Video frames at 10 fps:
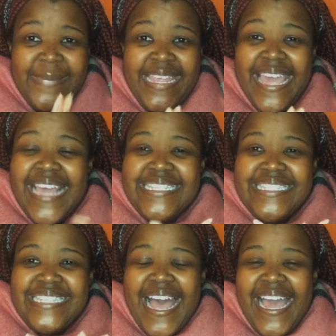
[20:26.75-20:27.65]

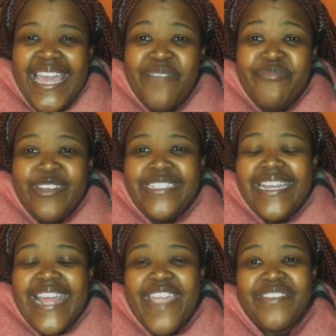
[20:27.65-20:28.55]
Yes, I
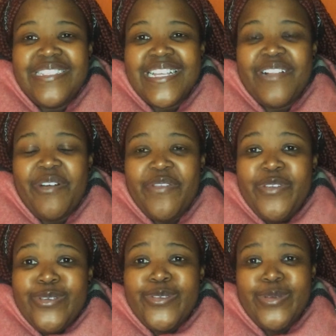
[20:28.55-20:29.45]
appreciate every single one of
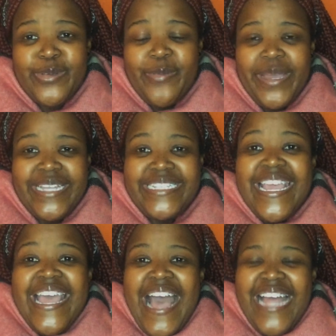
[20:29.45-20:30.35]
you so much.
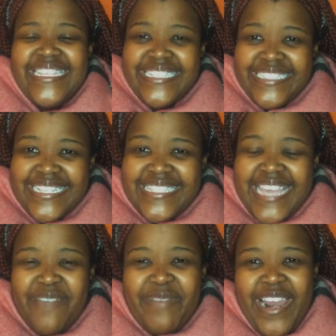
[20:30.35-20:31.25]
Until next
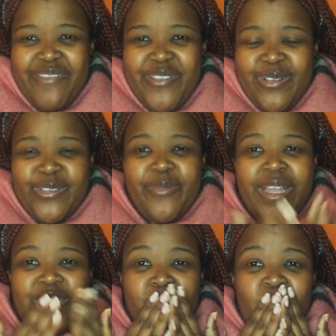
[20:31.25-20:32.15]
time, I love you all so
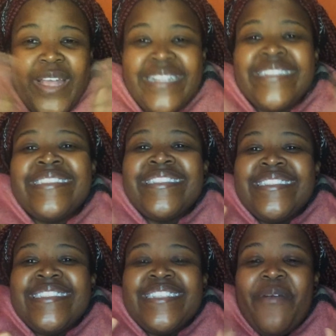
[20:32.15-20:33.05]
much.
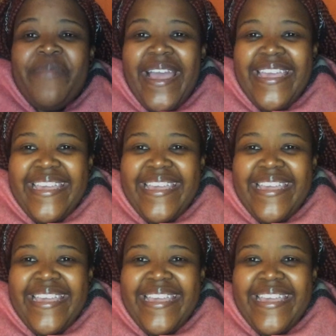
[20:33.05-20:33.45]
Bye.